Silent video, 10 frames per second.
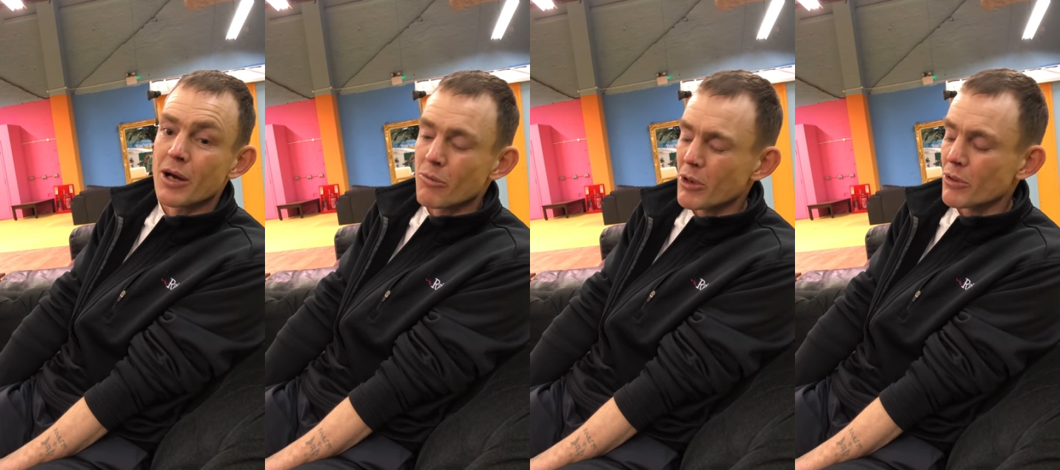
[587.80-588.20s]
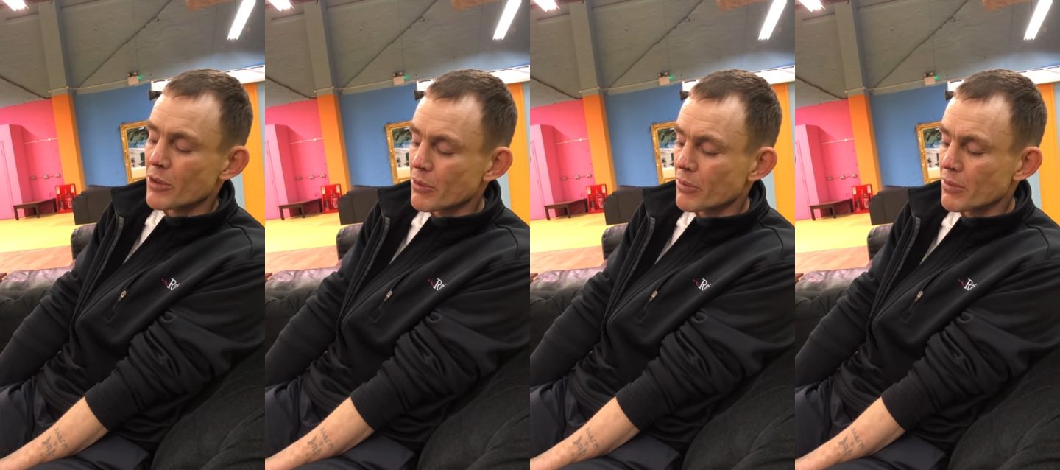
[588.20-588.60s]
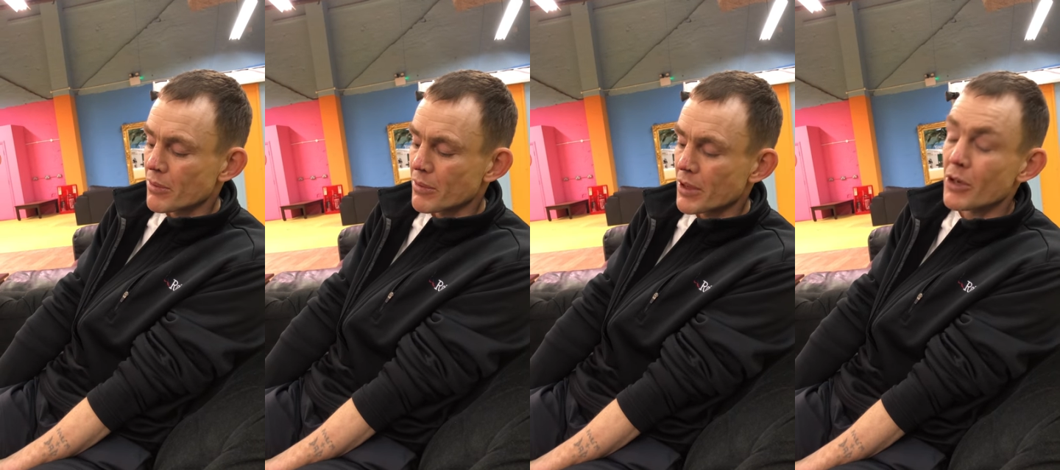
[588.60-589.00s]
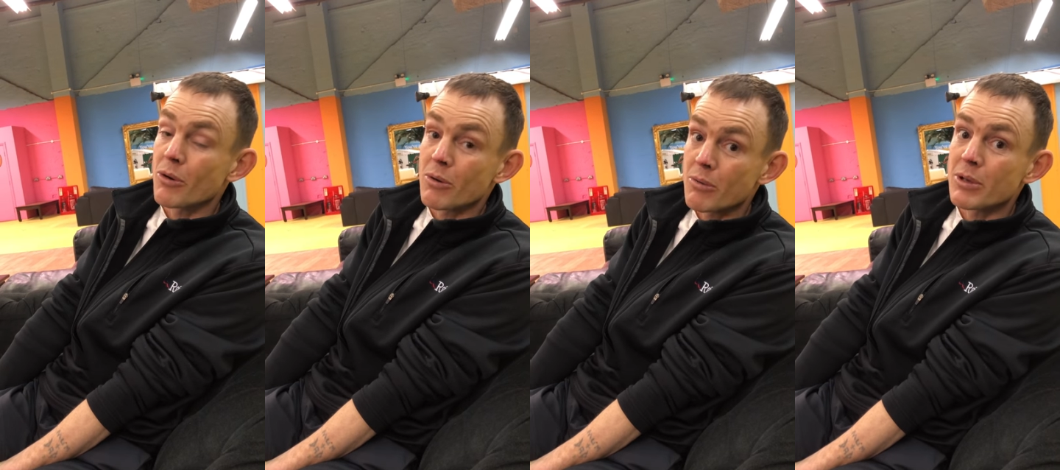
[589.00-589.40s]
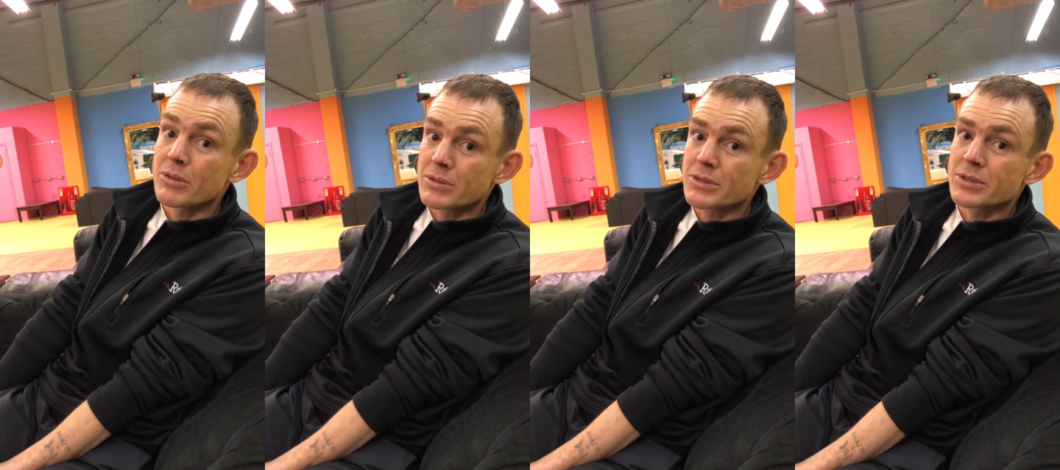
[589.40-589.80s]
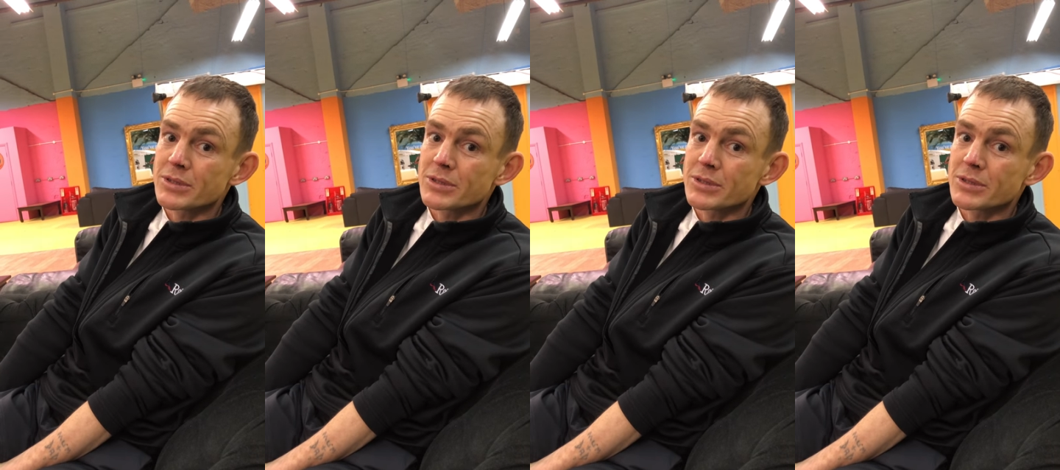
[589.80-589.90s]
I will do. I know I will.